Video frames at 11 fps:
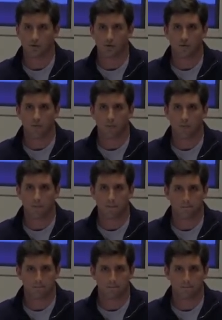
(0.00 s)

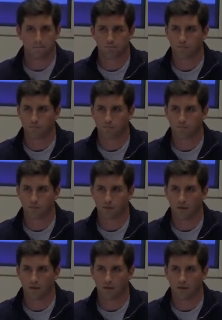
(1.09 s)

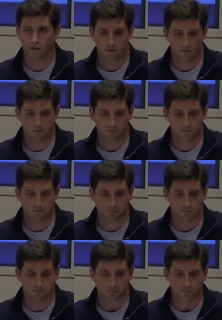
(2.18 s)

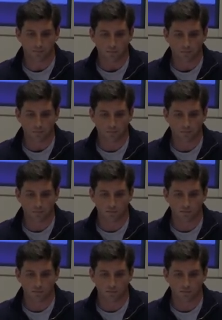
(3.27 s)
No one is speaking in this clip.